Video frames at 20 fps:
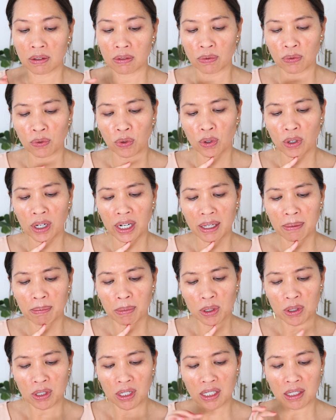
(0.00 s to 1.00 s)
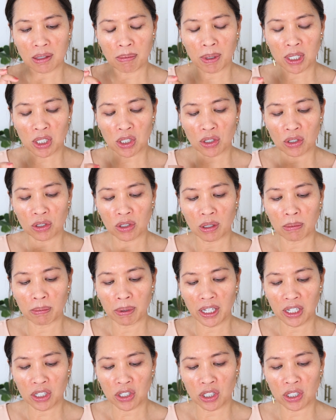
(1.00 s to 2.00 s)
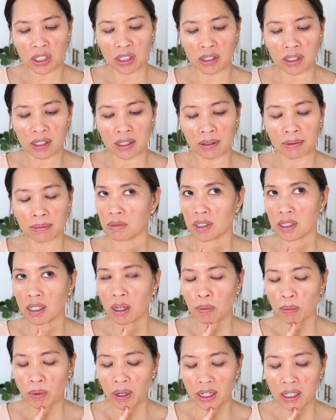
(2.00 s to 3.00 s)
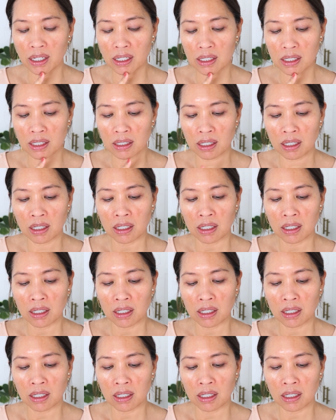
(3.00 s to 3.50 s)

for a multidimensional complexions. Is that right?